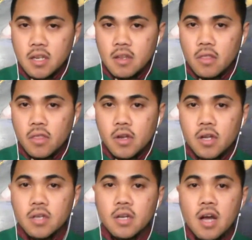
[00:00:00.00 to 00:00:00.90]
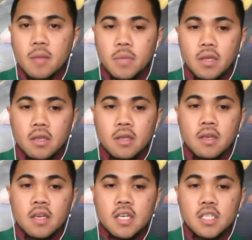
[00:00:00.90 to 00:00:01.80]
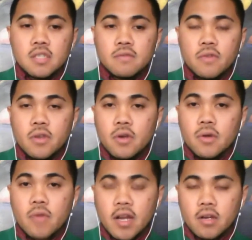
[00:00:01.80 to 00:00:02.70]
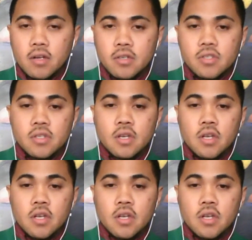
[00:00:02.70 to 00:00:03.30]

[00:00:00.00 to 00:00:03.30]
And the third copy is for your records.